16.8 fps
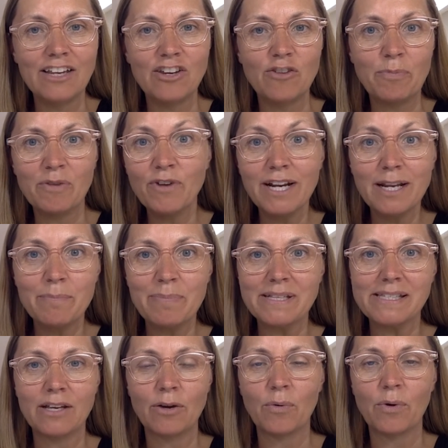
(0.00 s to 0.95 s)
and you've been really
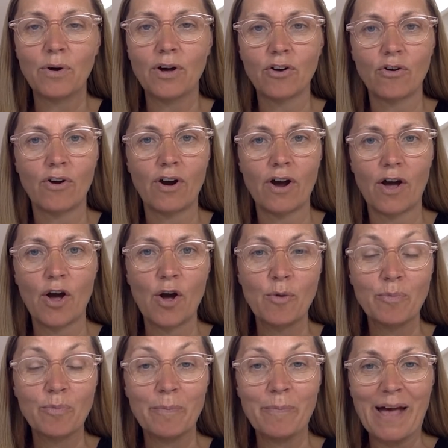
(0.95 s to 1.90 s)
busy at work or at
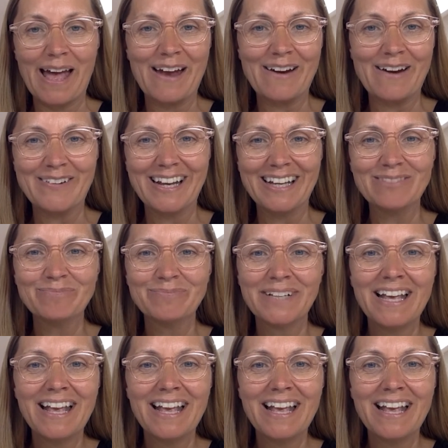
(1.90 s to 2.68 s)
home preparing,